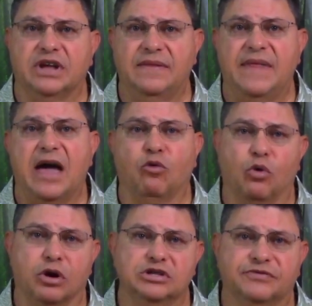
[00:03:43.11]
and that
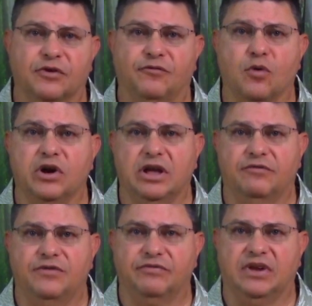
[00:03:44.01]
works for 40 and
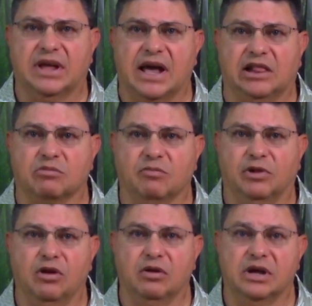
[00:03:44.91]
50 caliber
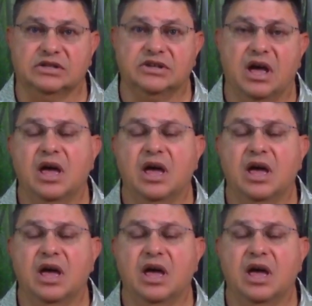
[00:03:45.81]
blowguns.